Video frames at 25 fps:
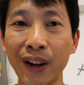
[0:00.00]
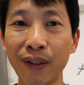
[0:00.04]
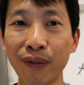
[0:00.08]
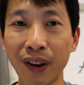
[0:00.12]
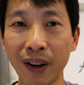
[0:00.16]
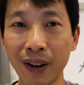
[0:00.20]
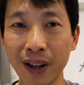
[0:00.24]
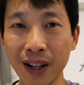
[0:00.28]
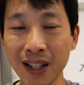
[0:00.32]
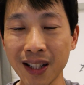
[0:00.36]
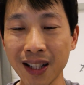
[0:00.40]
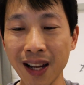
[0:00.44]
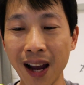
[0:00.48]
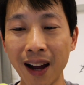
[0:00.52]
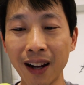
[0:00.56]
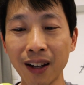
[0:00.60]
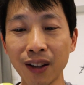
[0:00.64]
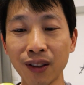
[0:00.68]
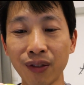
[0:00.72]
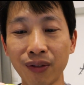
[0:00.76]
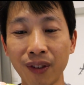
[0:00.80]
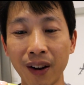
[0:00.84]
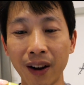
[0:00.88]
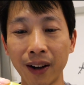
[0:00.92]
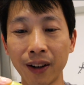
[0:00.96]
very
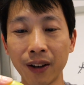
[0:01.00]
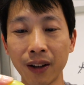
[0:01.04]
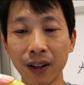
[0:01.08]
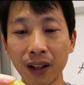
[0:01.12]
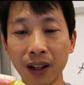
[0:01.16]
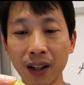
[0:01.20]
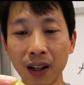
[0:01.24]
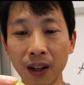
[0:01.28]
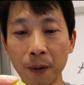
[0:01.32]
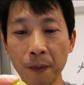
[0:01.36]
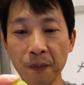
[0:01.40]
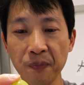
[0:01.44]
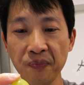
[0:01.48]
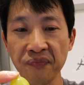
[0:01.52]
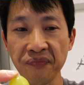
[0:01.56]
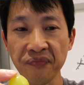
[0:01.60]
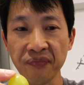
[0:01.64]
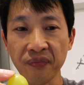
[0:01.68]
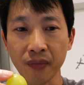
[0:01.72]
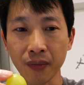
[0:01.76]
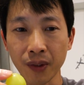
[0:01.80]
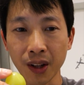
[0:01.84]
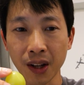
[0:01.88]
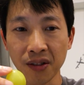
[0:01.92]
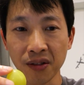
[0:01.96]
satisfying to eat
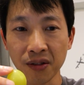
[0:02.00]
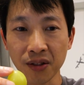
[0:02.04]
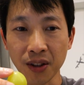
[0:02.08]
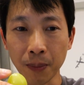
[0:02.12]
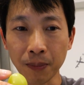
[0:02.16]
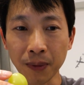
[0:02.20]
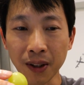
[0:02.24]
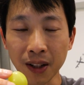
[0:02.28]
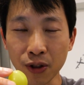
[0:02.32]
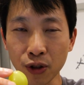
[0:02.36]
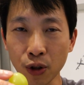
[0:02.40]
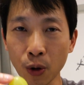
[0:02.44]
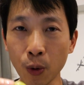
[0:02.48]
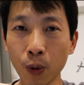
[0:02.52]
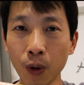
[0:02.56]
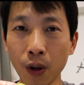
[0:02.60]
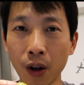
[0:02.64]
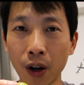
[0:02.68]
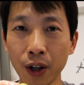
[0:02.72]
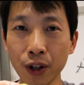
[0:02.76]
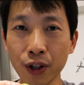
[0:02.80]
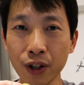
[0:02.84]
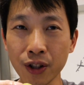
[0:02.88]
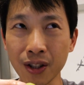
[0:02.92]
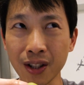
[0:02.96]
something so
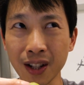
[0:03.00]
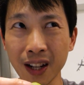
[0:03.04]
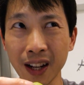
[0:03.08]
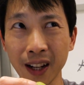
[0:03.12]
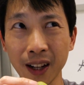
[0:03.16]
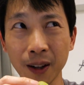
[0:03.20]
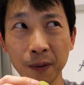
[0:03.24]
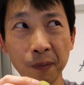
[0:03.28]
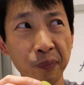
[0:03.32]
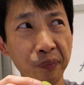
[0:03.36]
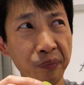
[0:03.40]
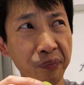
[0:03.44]
large. It's like,